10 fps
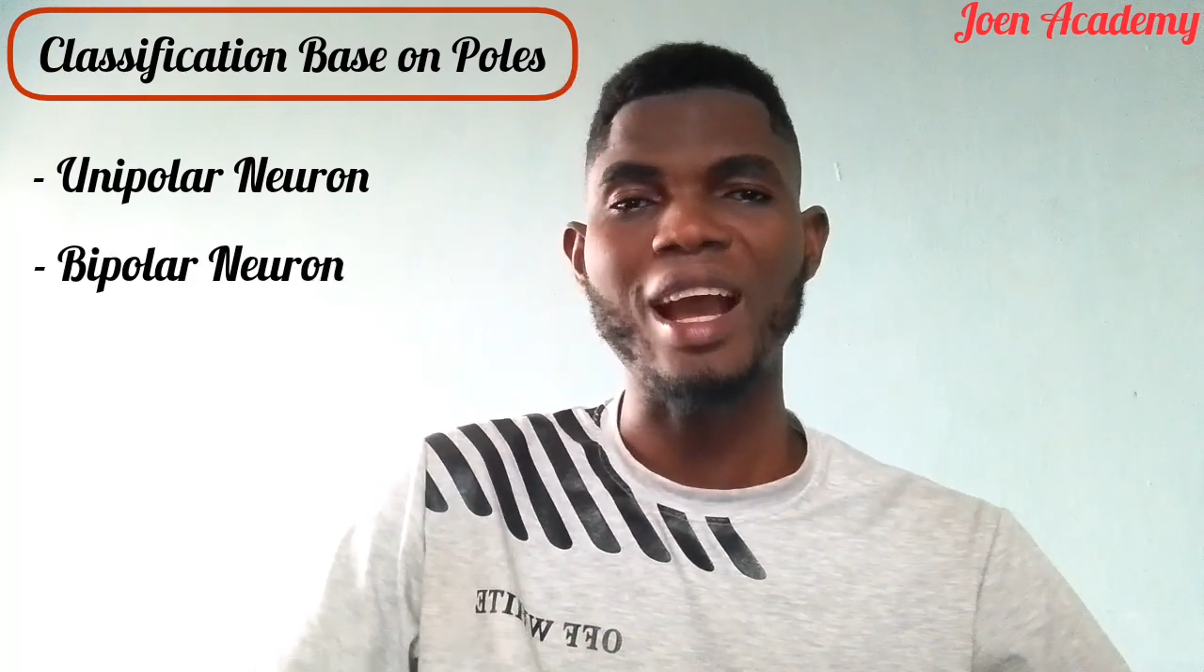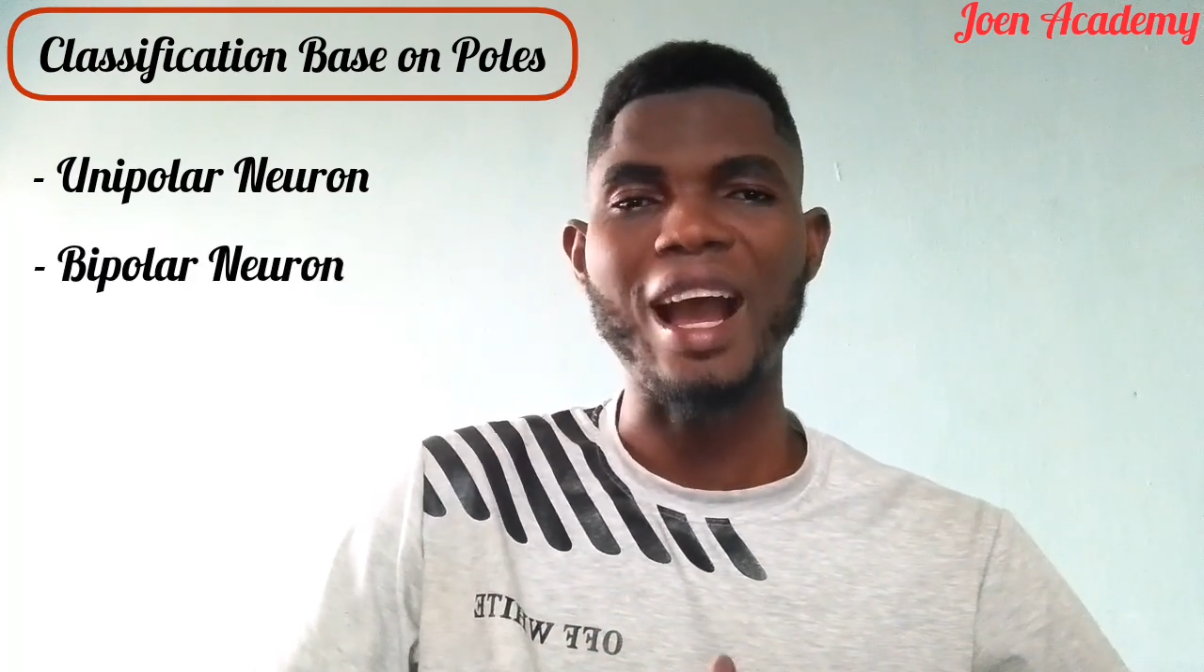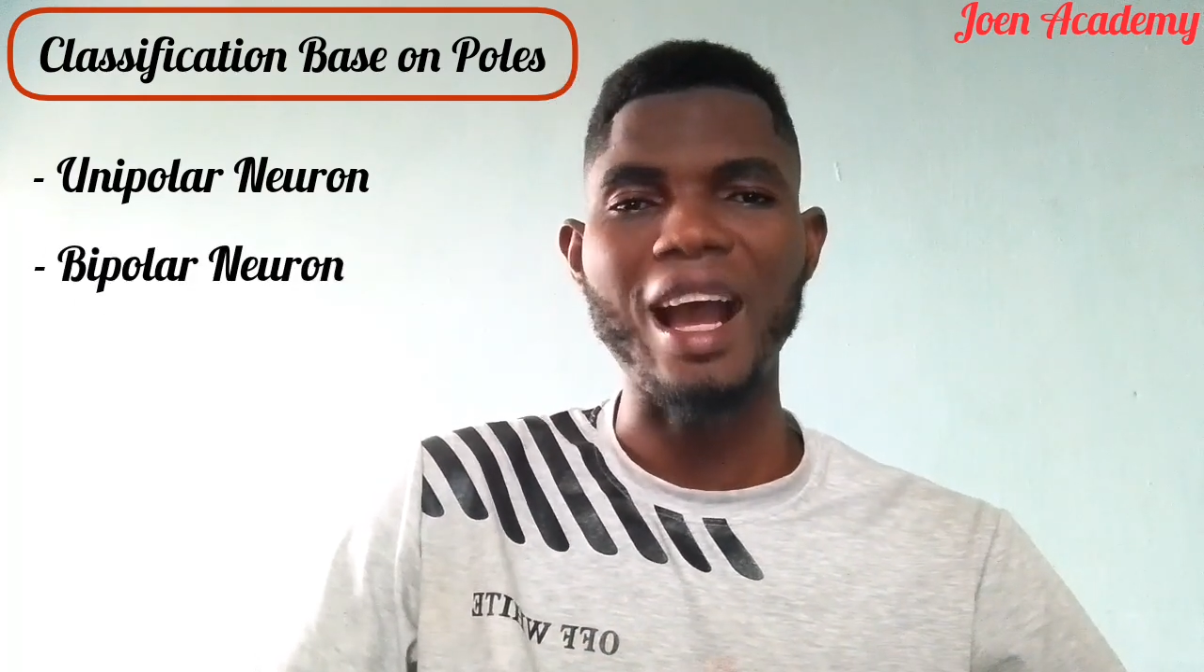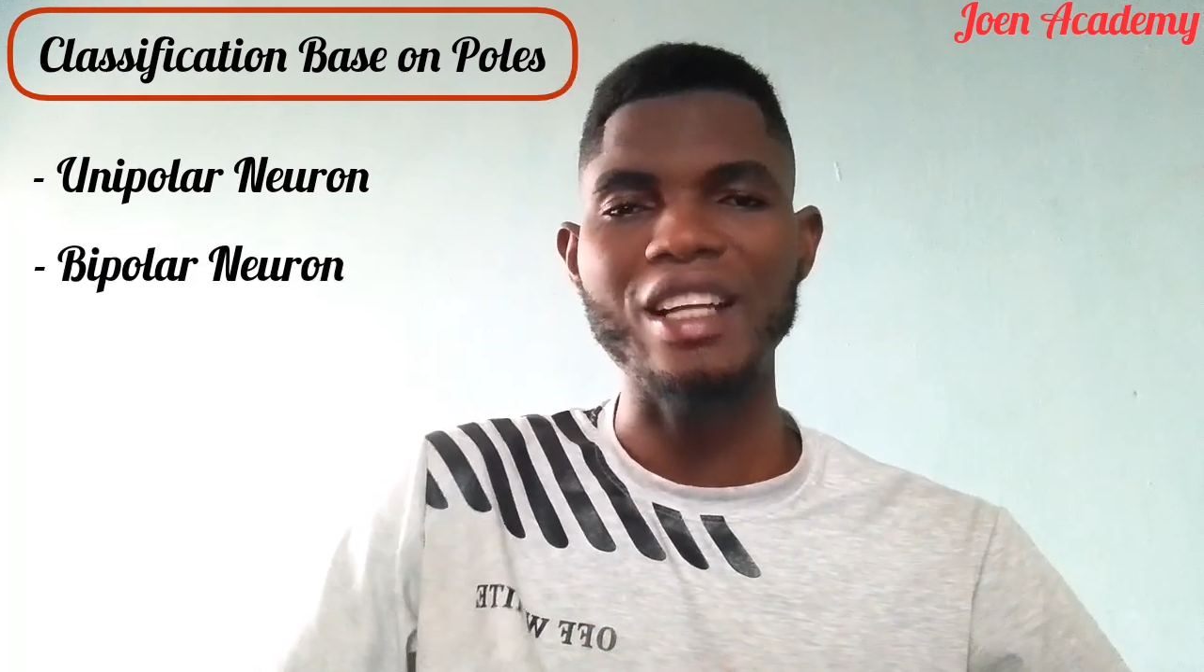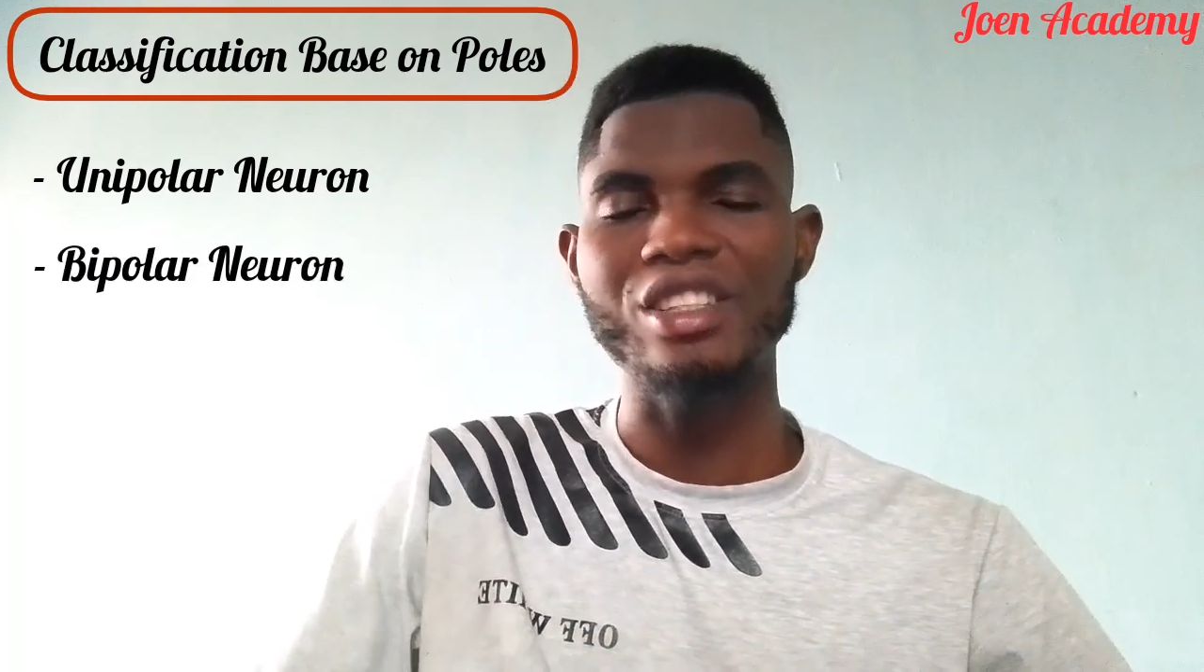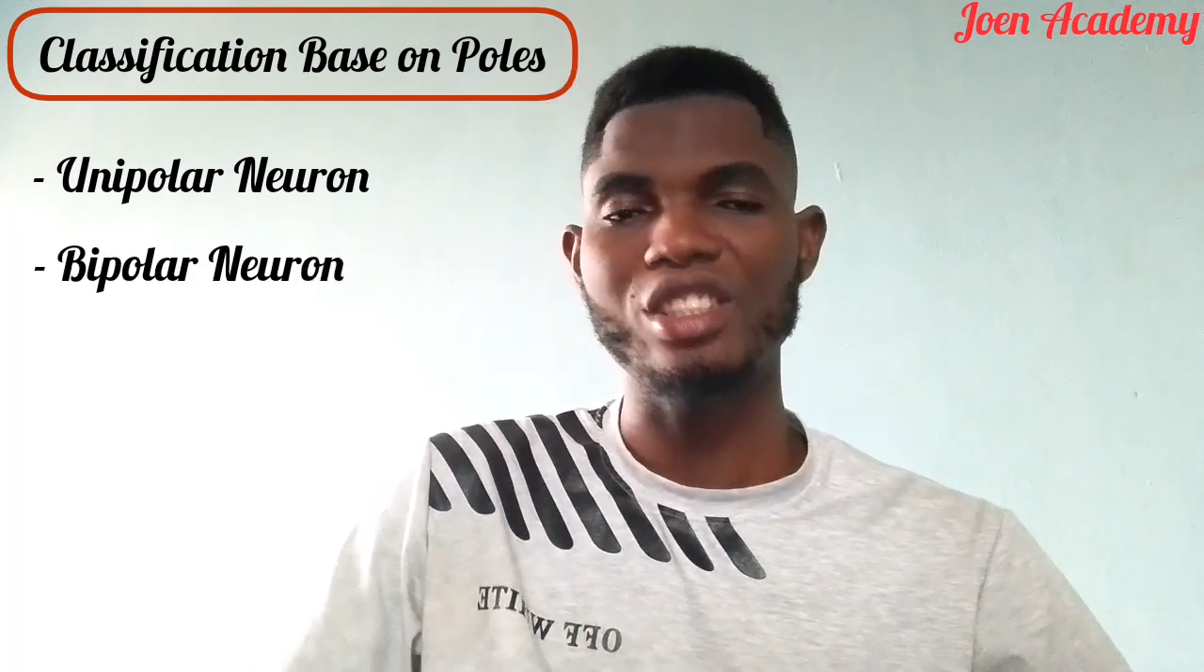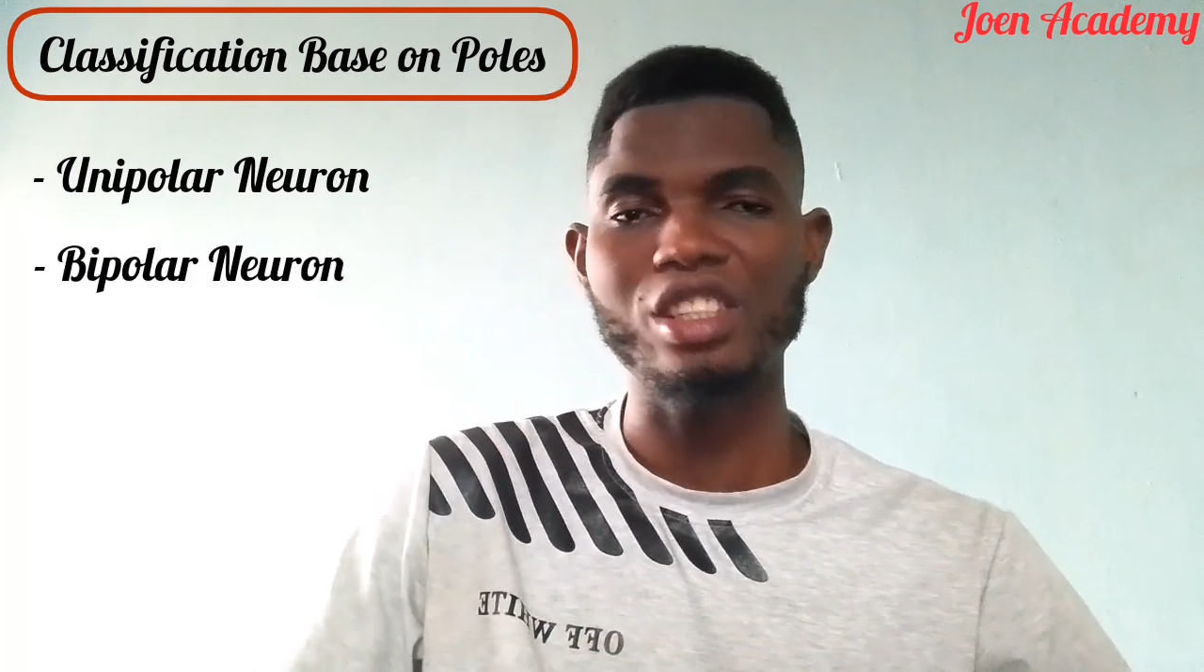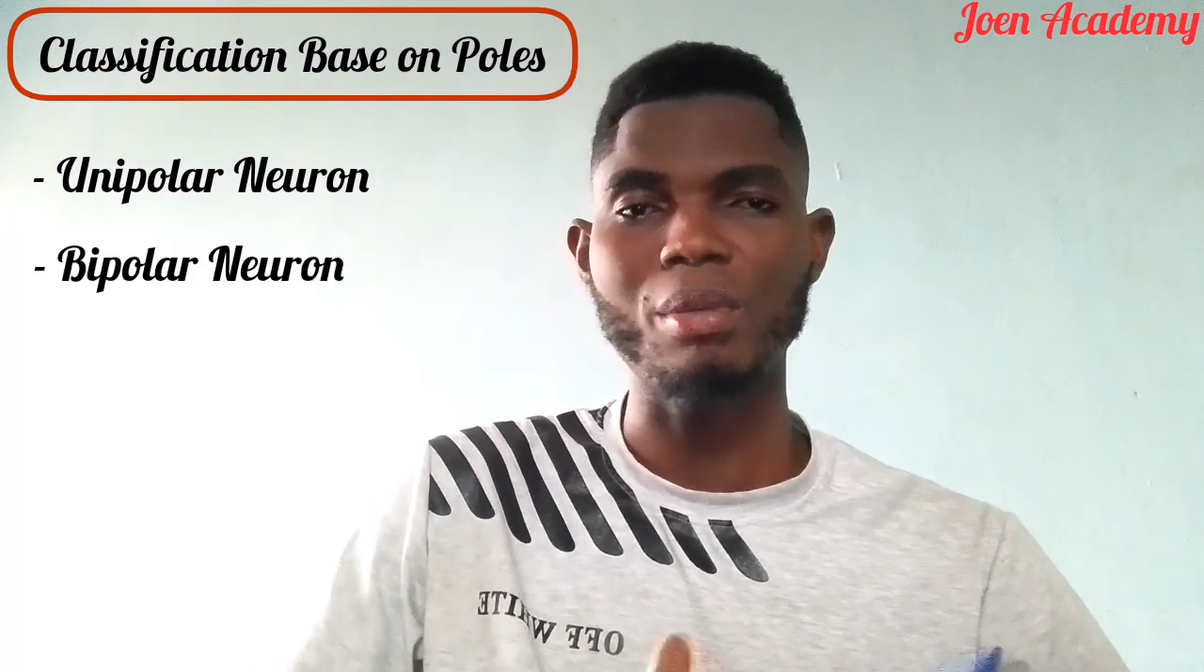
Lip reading: and the